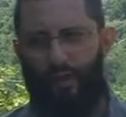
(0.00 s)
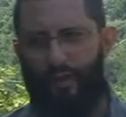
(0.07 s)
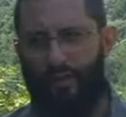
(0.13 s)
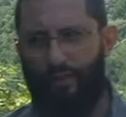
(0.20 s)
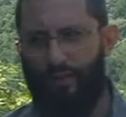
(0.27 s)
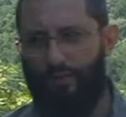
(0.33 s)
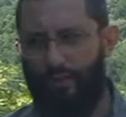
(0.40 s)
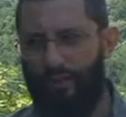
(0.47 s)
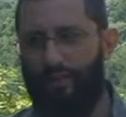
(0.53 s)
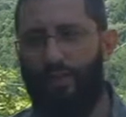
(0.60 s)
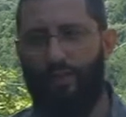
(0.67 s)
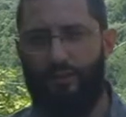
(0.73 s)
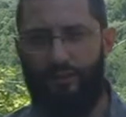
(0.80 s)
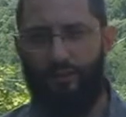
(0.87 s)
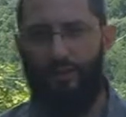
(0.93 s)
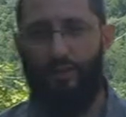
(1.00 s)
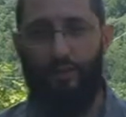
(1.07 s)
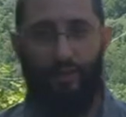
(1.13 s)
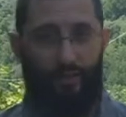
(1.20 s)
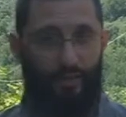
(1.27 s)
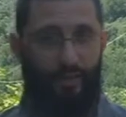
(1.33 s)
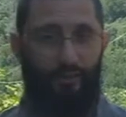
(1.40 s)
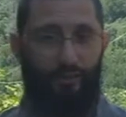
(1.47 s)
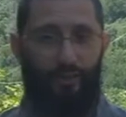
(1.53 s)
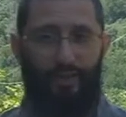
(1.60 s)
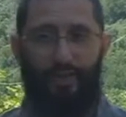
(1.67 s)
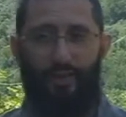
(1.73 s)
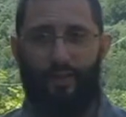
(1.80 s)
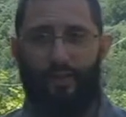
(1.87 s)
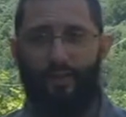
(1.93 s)
and serious sin like this
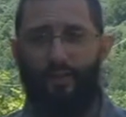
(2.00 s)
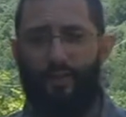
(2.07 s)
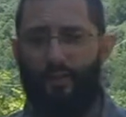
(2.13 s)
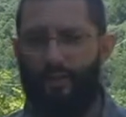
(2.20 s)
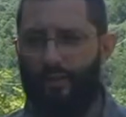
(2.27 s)
one here,